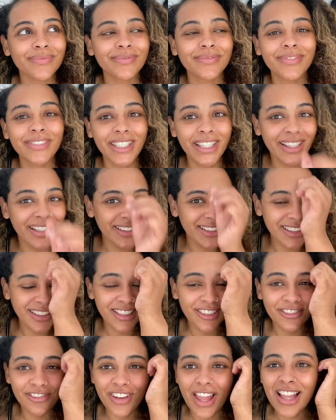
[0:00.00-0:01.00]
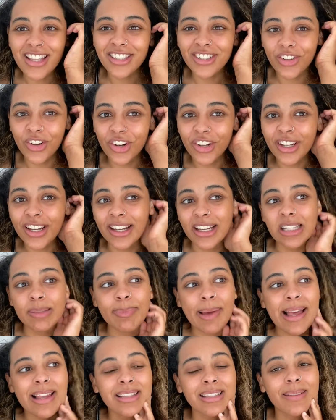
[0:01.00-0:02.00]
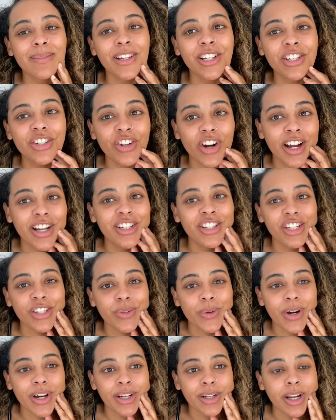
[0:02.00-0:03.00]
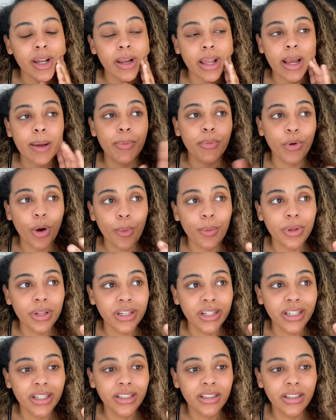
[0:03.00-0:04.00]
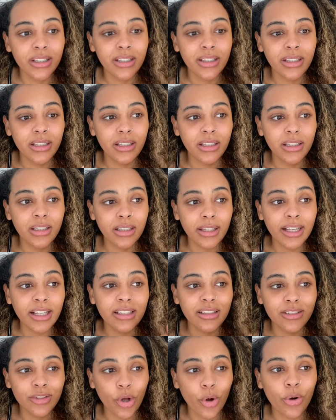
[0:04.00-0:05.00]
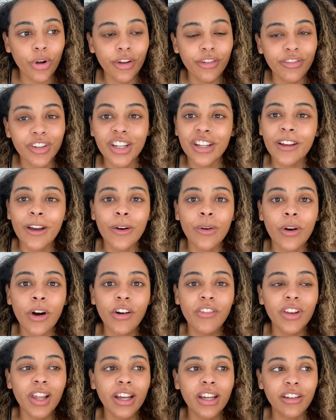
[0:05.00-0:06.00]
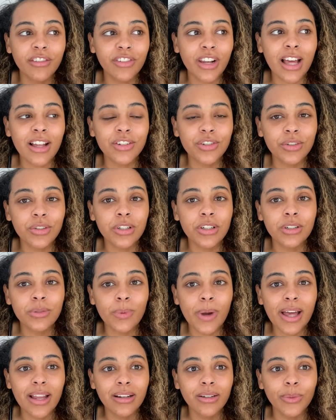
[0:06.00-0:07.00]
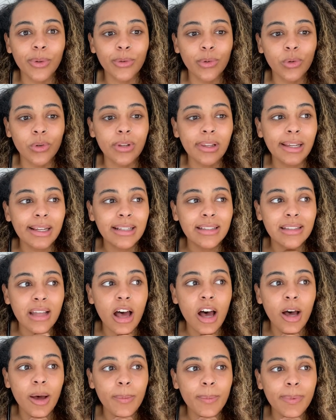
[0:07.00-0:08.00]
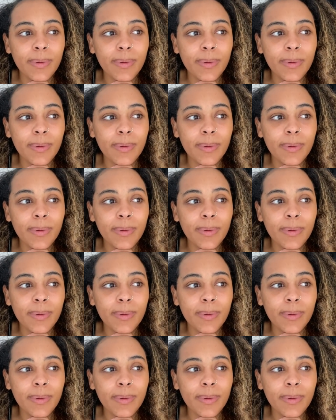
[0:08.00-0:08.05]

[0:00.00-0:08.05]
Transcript: yeah the flat's not looking its best I'm gonna try and do one at like a proper like solo video of like a flat tour when we're all like set up